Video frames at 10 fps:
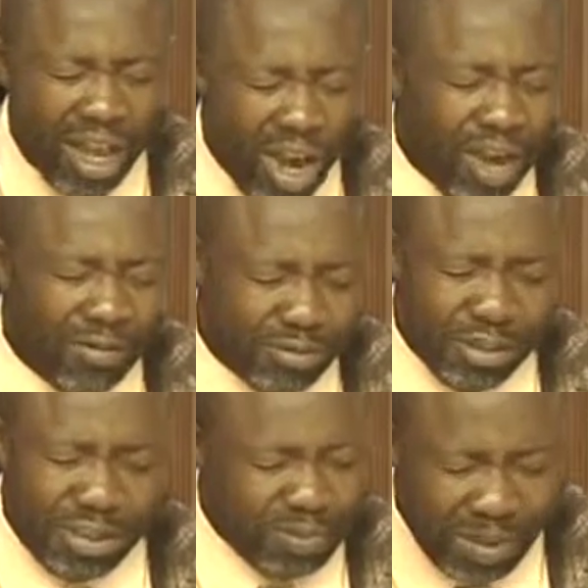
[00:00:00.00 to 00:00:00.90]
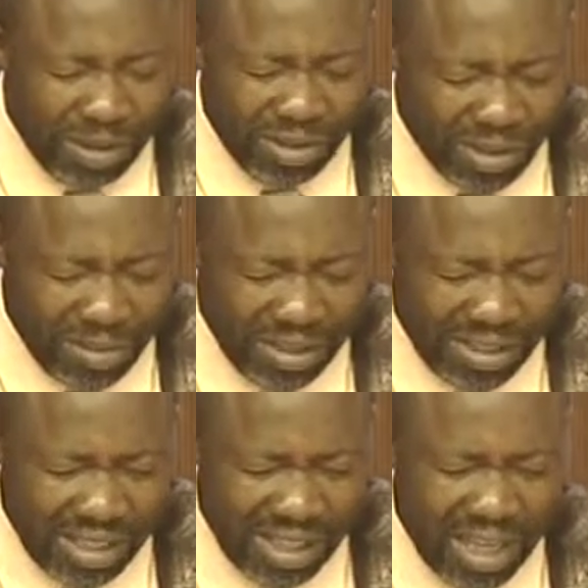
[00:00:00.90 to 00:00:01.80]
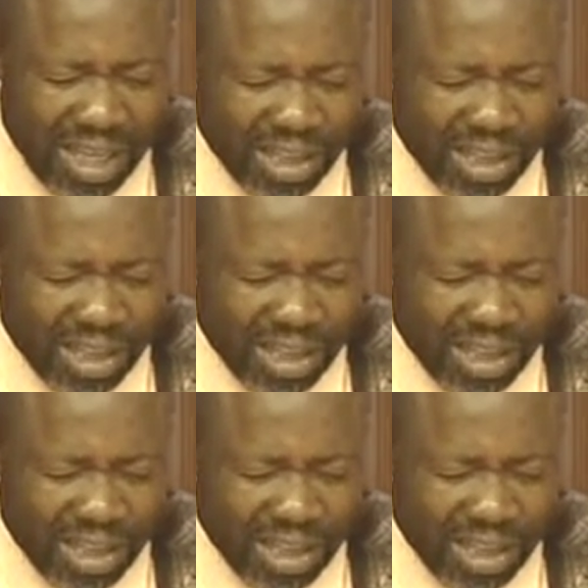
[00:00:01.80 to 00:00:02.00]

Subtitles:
of responsibility